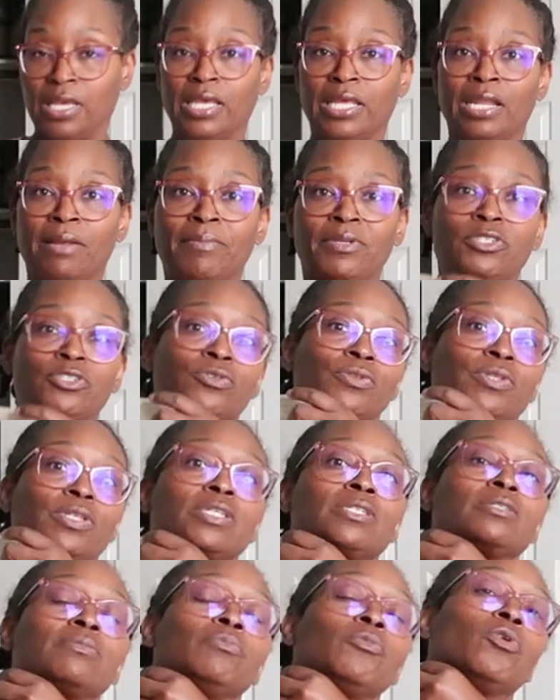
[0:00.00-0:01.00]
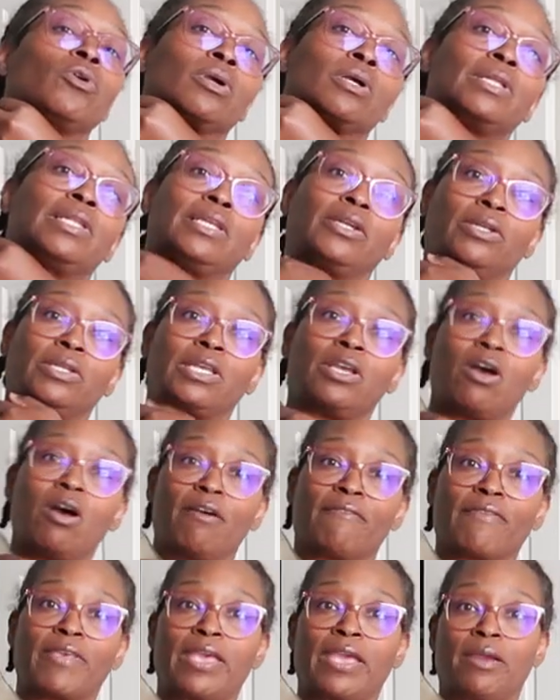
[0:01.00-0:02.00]
and I'm going to do this more clearly
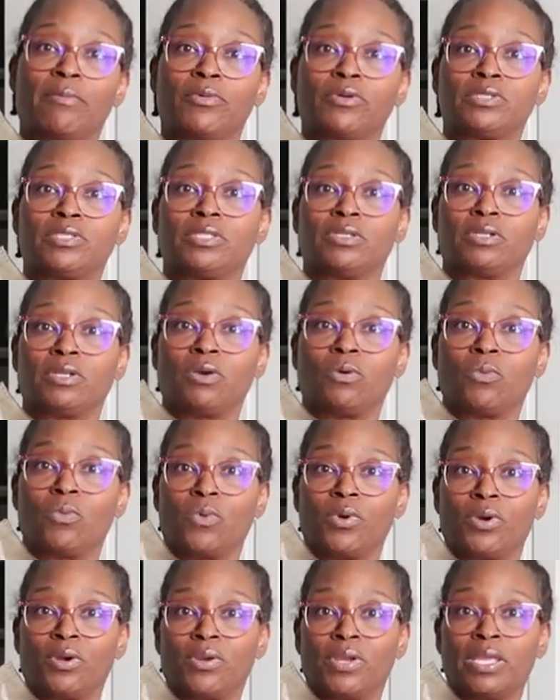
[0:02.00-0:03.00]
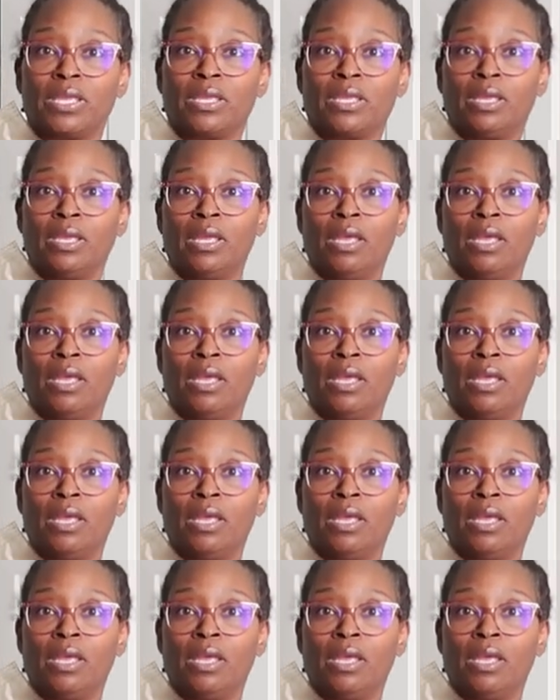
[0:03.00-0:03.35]
off camera, so don't worry.